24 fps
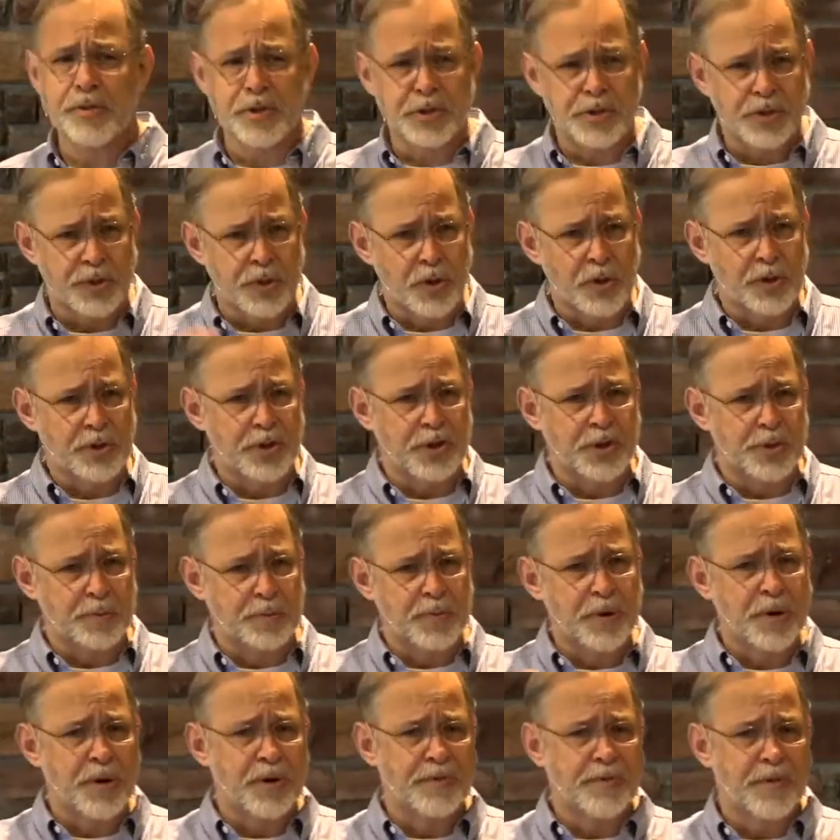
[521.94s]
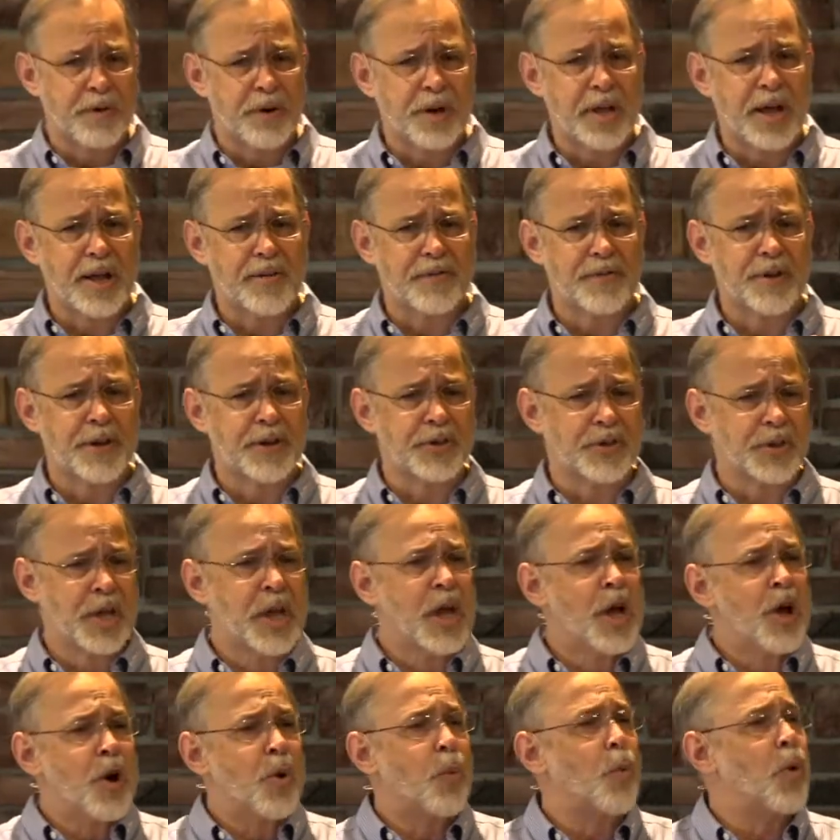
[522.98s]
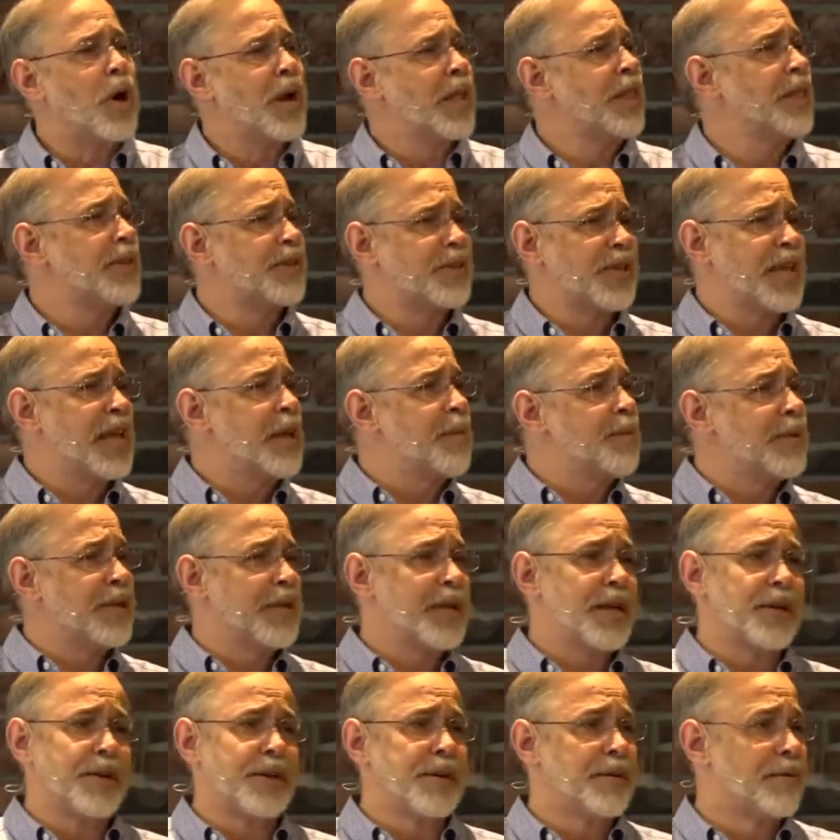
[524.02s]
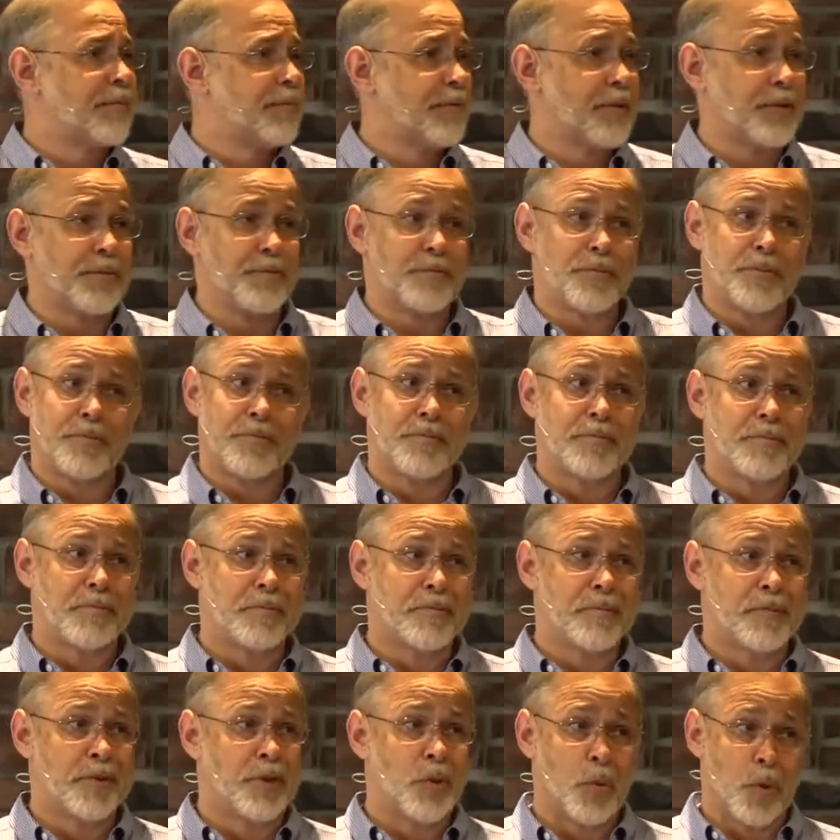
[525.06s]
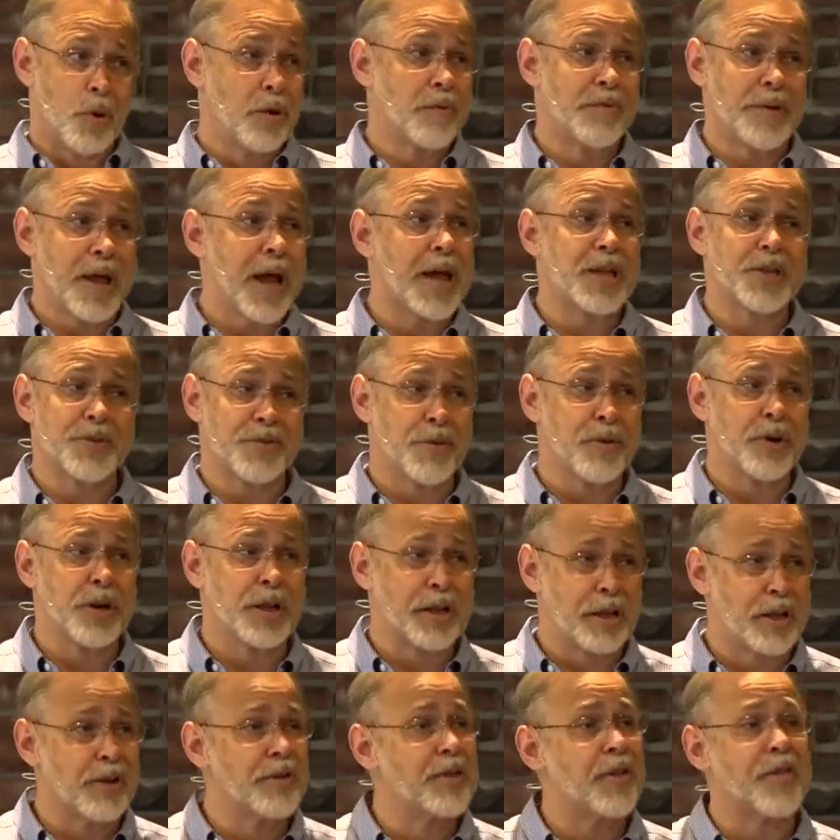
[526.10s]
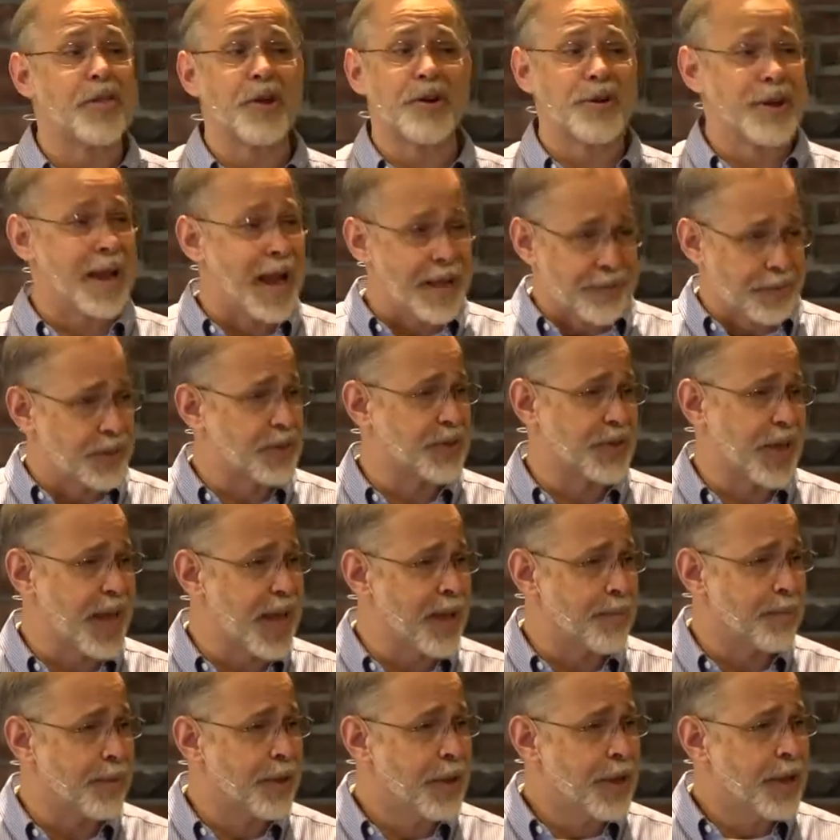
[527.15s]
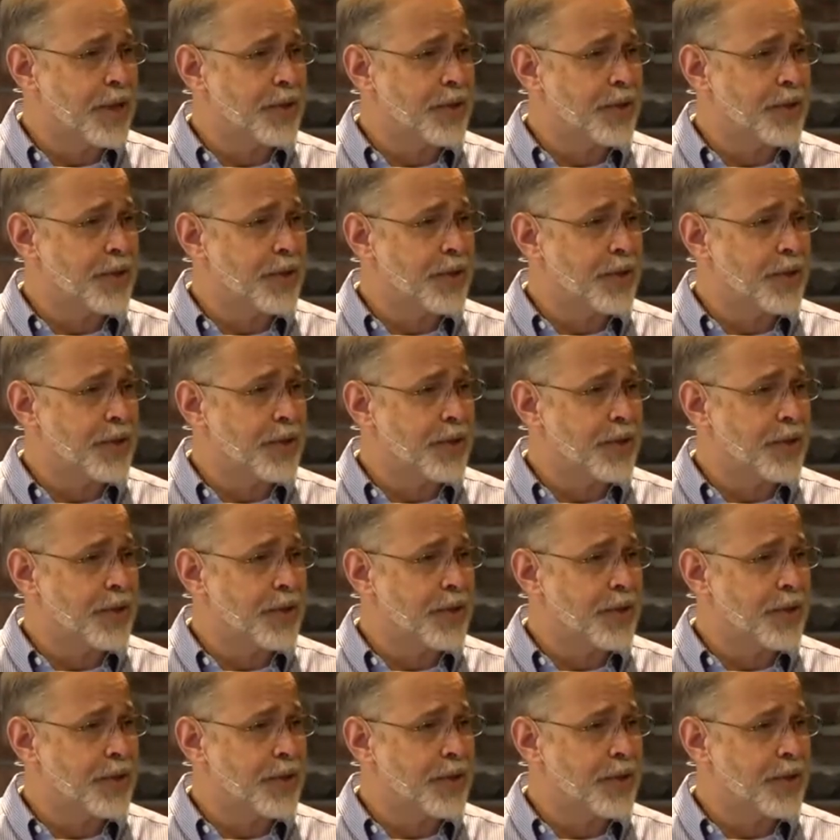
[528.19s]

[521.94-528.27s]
the soul and the spirit very often as one and the same, and yet the the Word of God is very clear that they're not the same.